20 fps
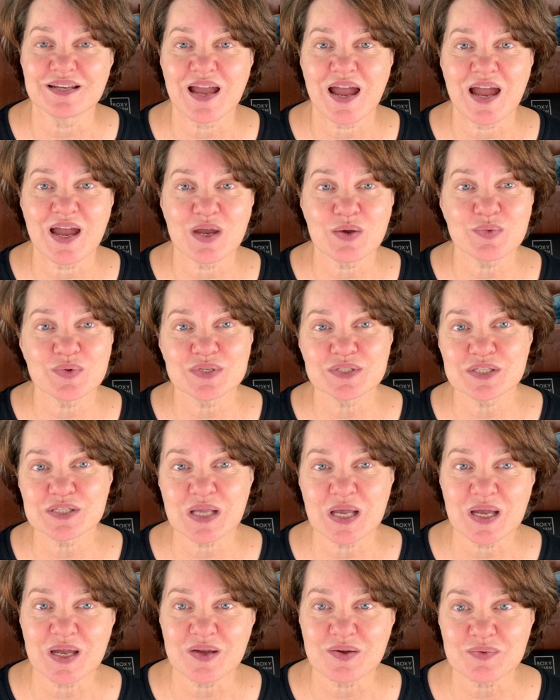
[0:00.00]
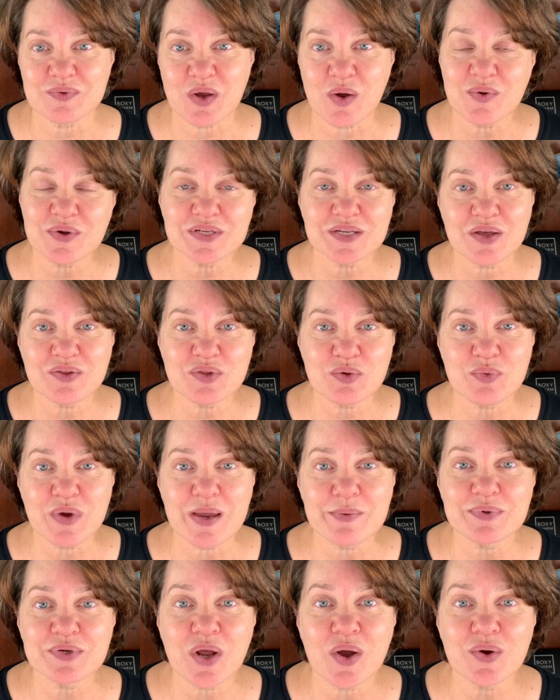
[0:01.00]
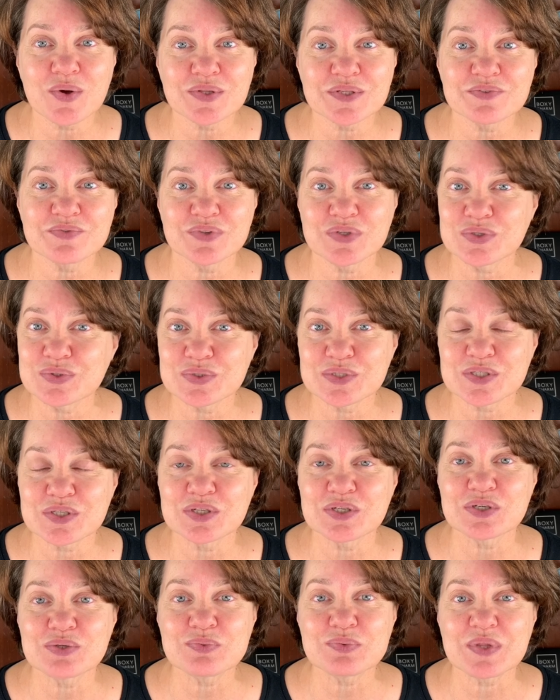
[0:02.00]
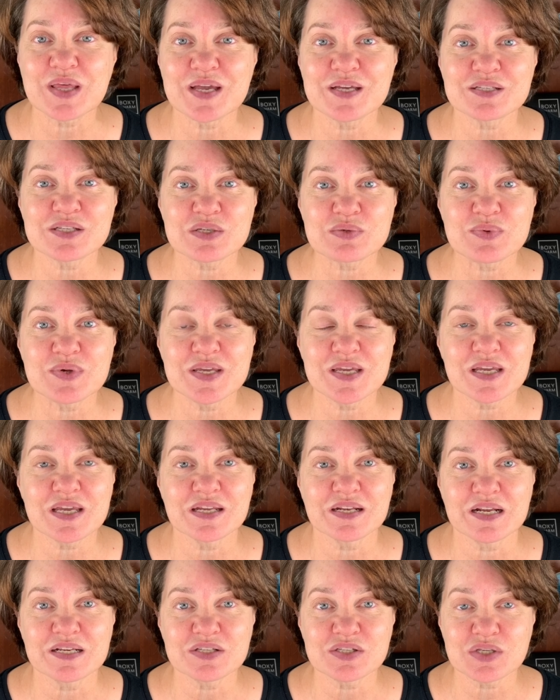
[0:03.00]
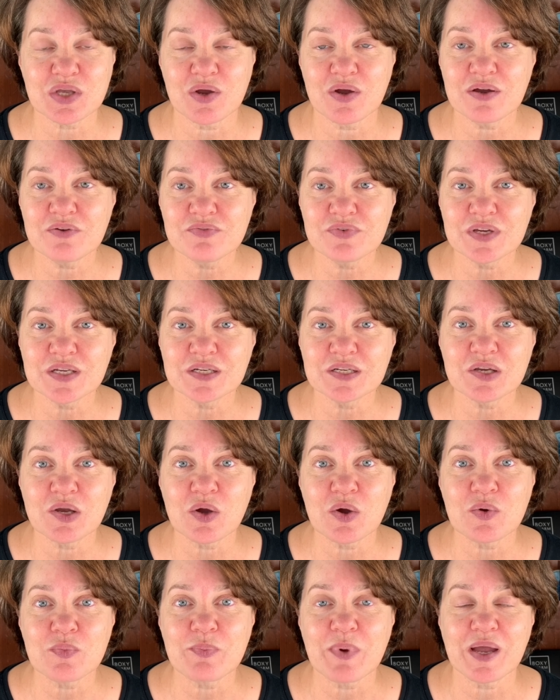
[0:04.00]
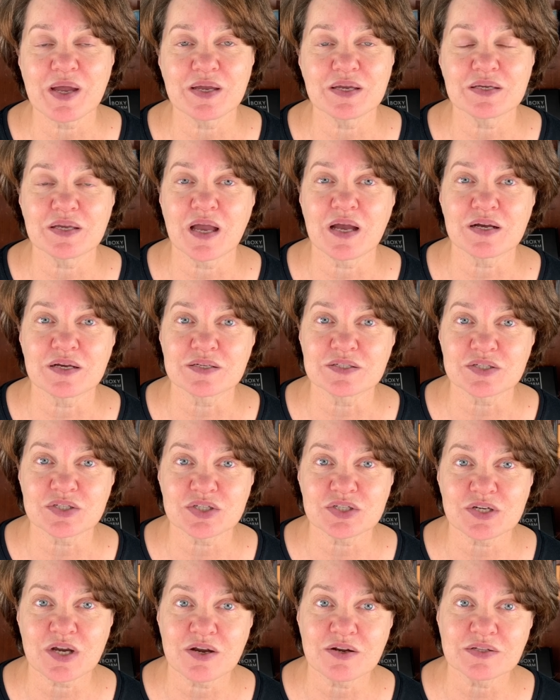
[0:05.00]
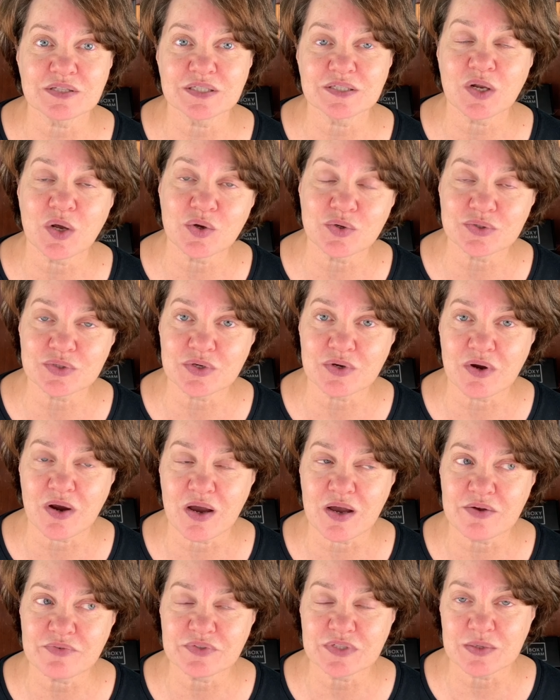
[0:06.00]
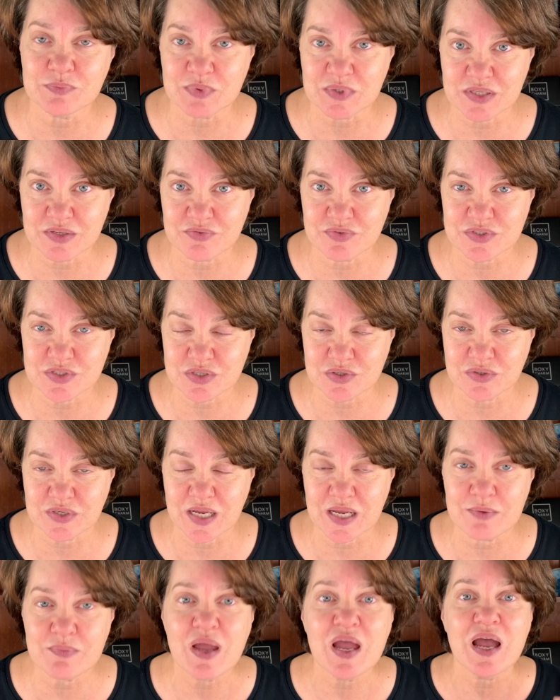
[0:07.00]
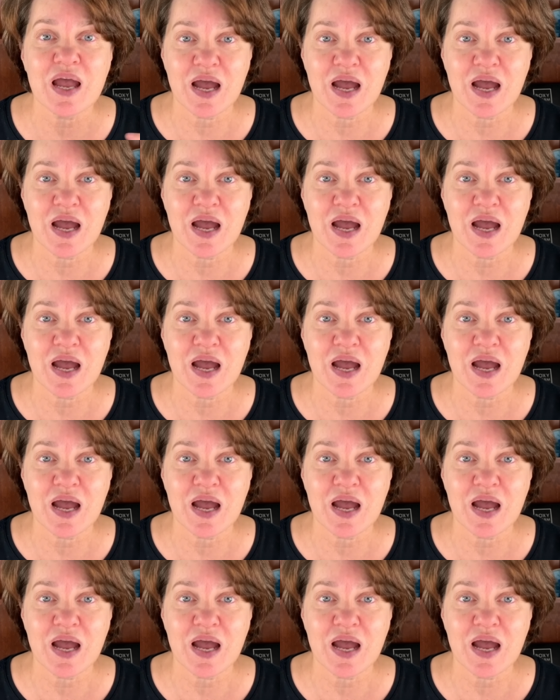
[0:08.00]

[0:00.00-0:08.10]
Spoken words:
I was going down the rabbit hole of YouTube last week, and I saw a video by Charlotte Holdcroft, I believe is her name.